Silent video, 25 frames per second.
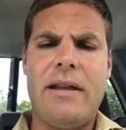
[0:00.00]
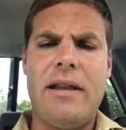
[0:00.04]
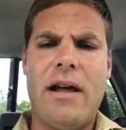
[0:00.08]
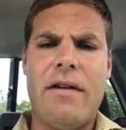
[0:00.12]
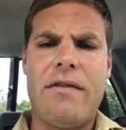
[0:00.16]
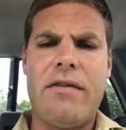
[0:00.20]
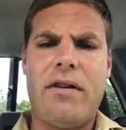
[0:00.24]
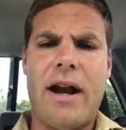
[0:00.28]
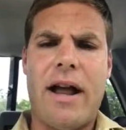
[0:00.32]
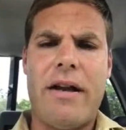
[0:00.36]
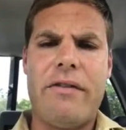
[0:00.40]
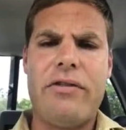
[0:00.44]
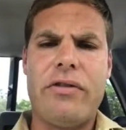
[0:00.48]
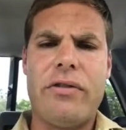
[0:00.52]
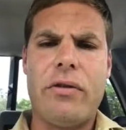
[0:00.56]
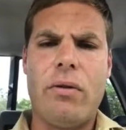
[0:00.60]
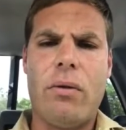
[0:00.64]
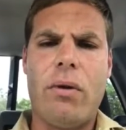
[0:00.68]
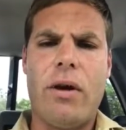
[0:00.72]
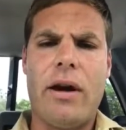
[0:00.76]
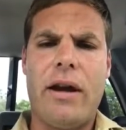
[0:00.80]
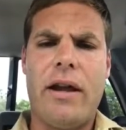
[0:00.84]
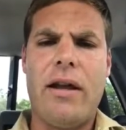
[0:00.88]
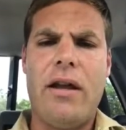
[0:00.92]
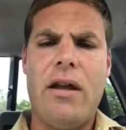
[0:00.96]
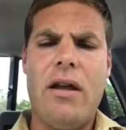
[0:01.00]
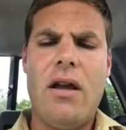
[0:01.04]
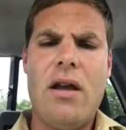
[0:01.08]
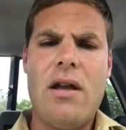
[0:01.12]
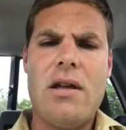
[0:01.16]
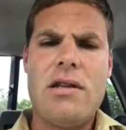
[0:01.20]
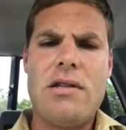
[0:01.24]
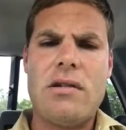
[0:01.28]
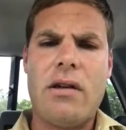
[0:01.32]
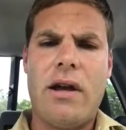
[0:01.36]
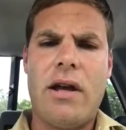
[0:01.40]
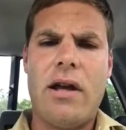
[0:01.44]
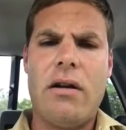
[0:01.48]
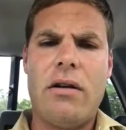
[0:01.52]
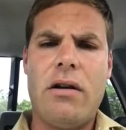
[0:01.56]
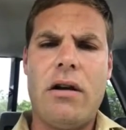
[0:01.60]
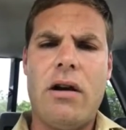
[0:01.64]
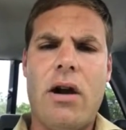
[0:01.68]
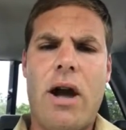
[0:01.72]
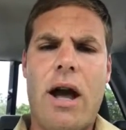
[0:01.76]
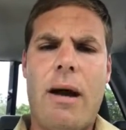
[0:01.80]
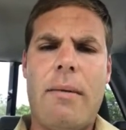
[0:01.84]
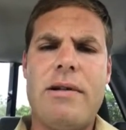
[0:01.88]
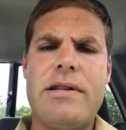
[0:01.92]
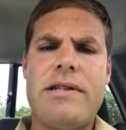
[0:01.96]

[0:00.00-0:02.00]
Lovecraft story, so I don't know how